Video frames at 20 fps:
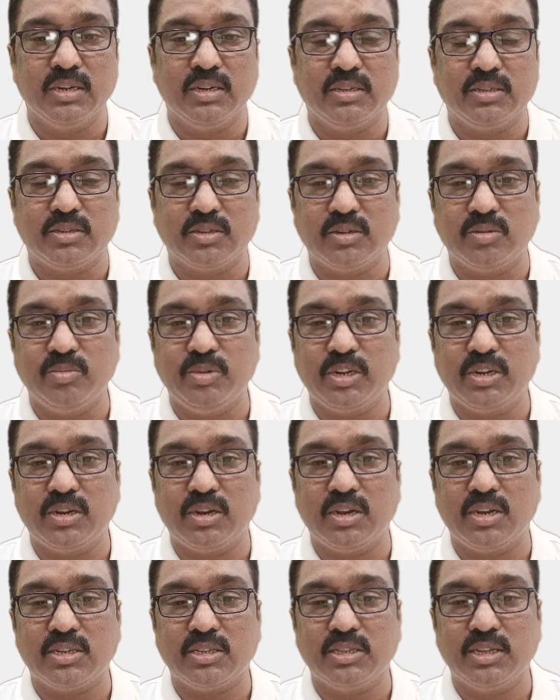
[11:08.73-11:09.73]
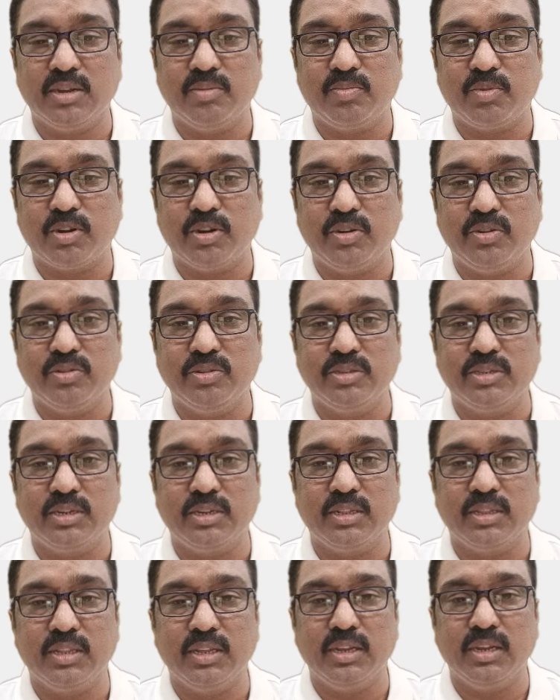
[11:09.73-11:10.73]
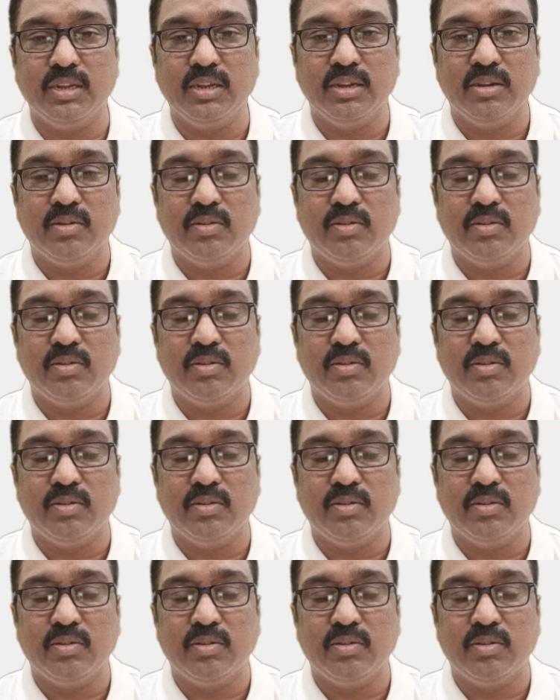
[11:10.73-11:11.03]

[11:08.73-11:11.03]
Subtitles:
So because they producing the